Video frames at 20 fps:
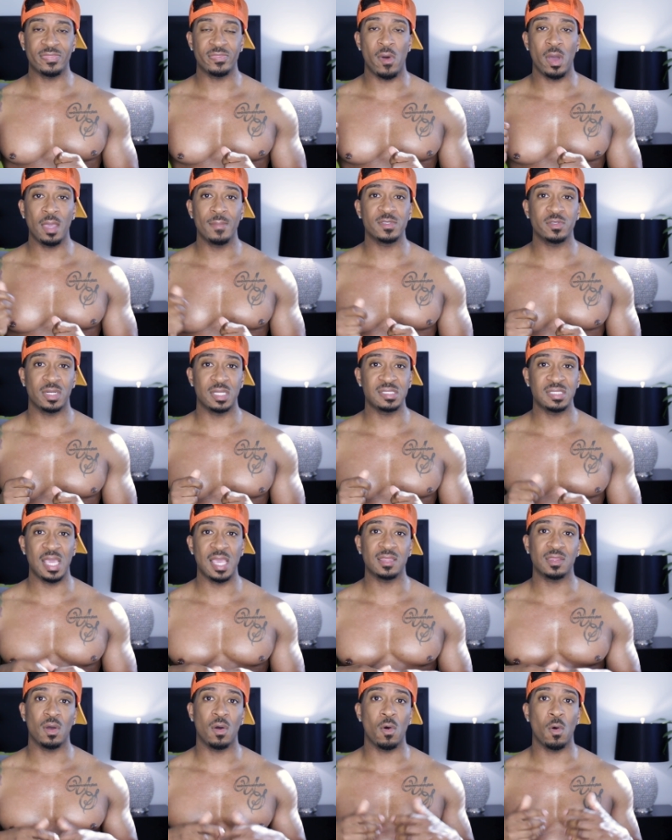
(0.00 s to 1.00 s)
I thought he was going to
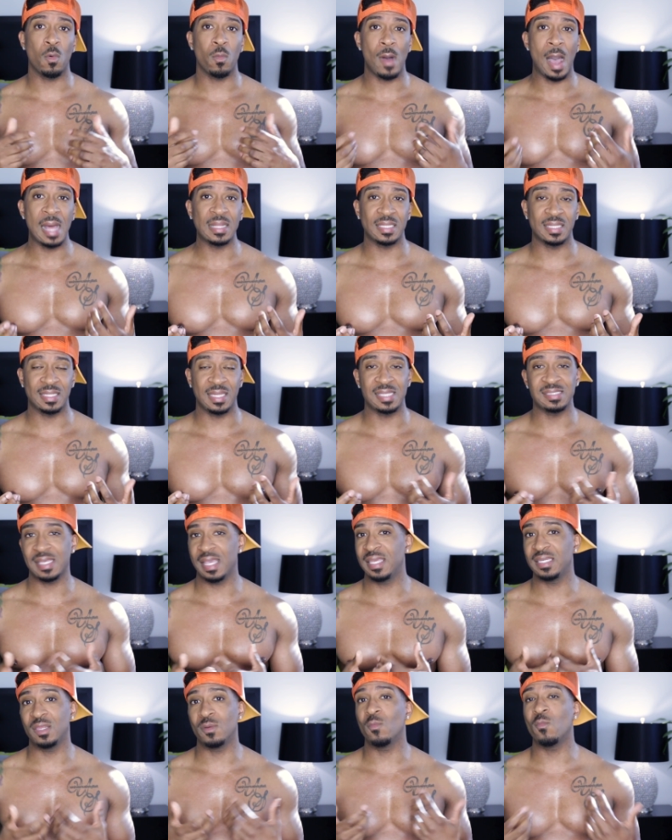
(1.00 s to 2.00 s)
take the whole wallet, and he
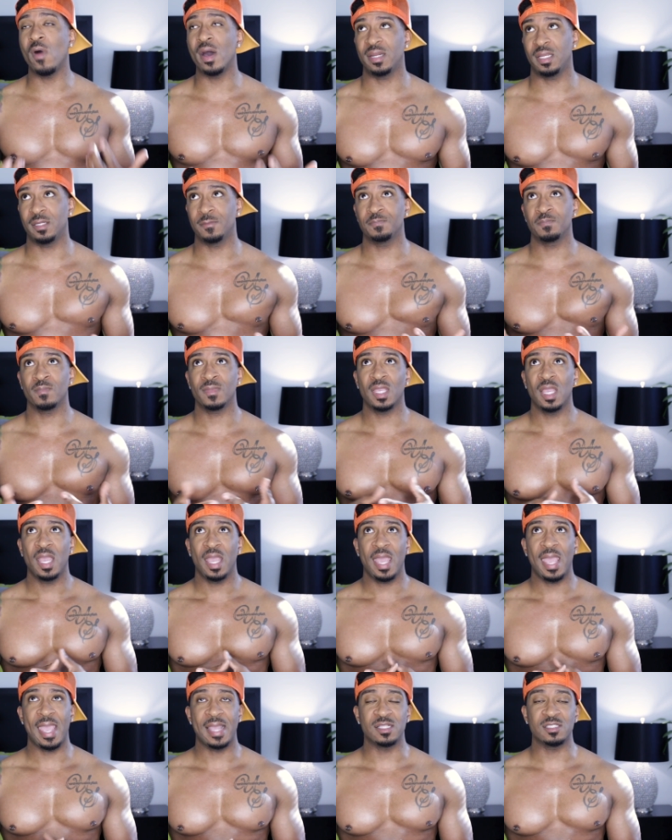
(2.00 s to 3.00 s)
said he didn't want it.
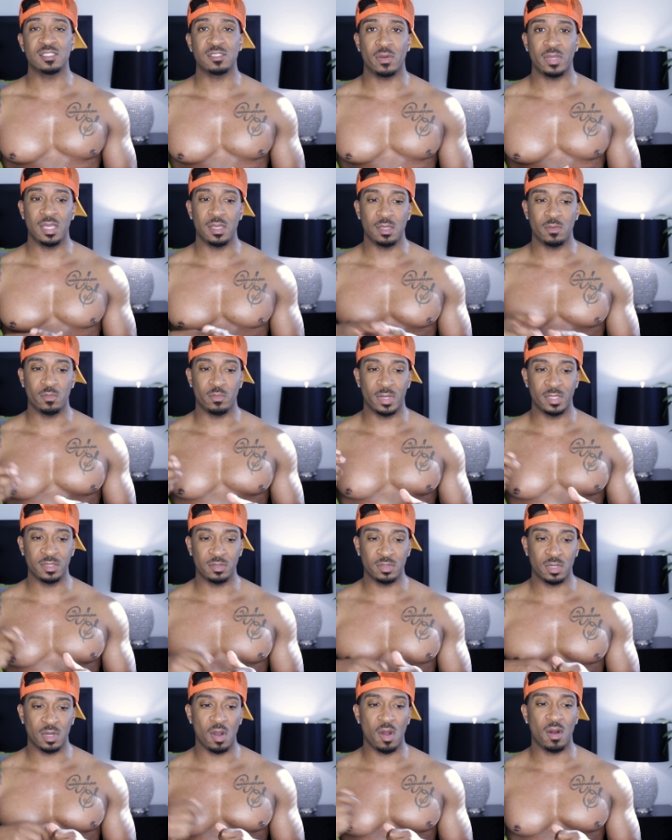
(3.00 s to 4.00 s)
And so he went
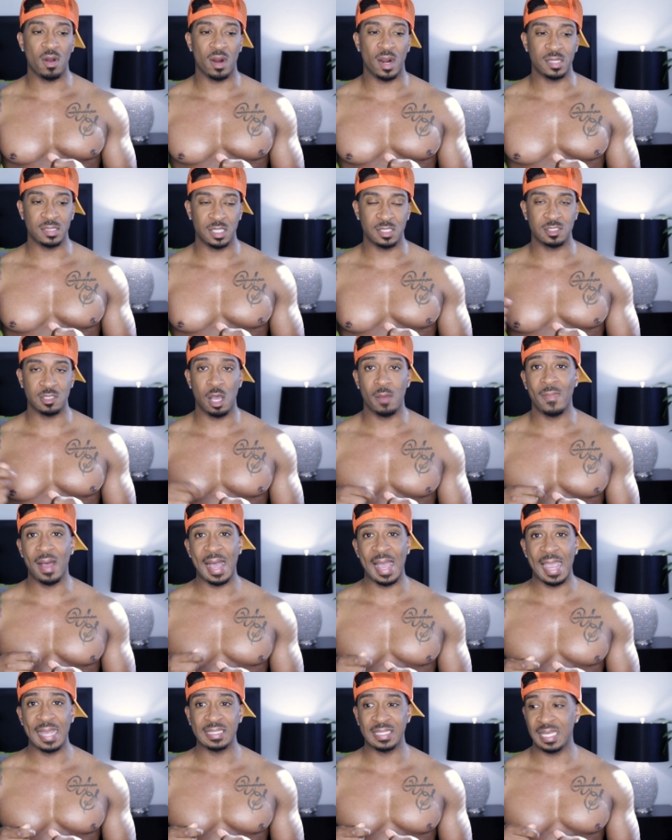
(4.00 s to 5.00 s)
through the cards. He saw
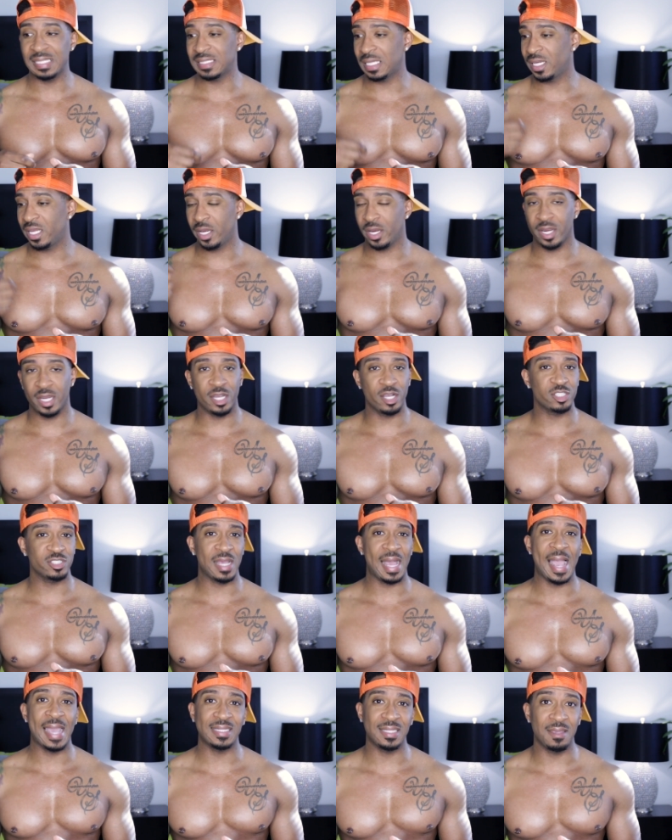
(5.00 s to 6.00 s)
my ID. He said, "Here, here's
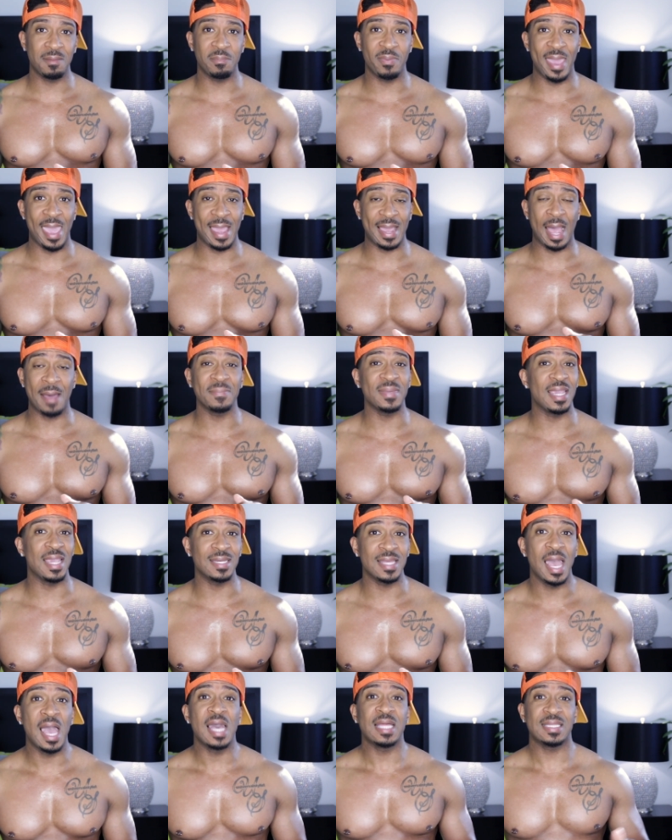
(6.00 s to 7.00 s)
your ID back." I
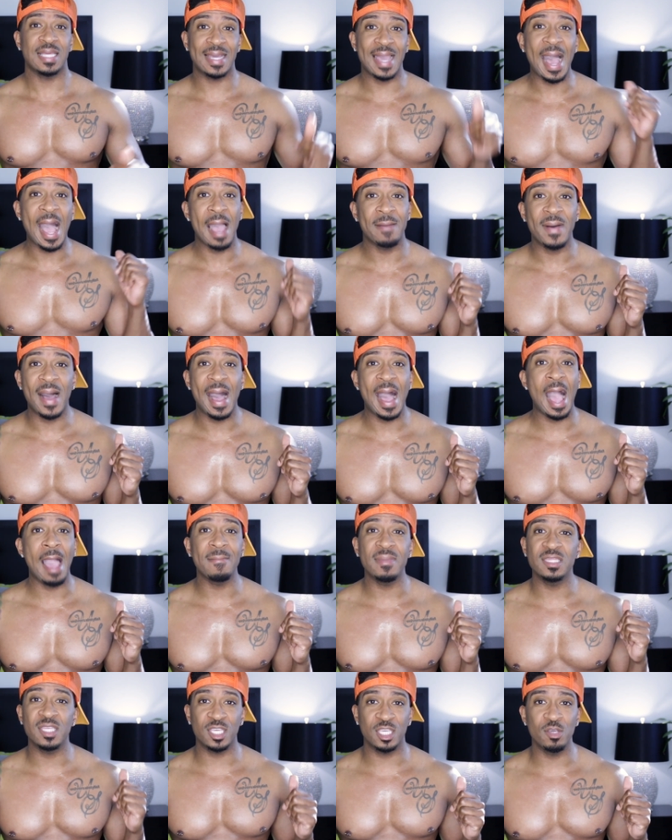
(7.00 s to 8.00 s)
mean, the guy
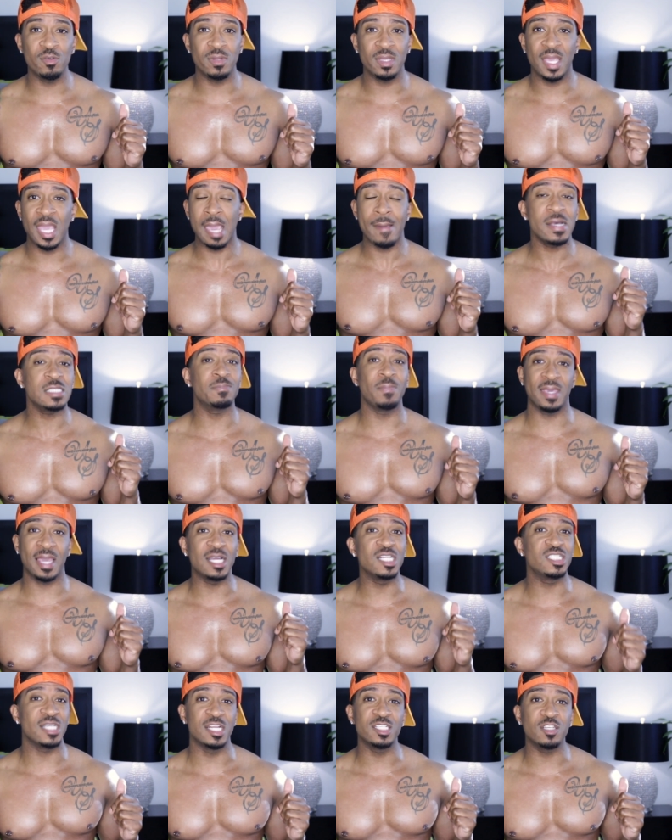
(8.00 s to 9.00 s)
behind me, the cutie, he was
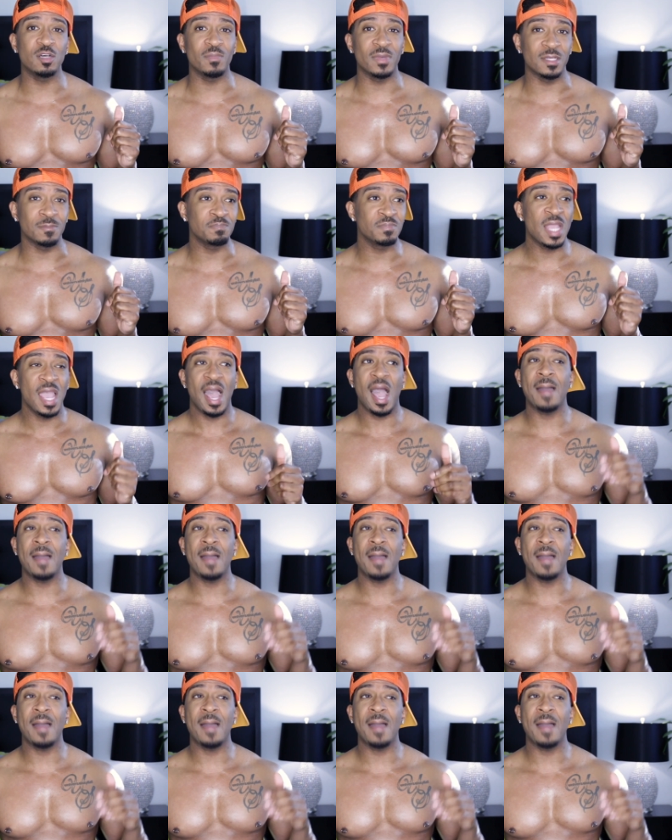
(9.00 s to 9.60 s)
being a gentleman.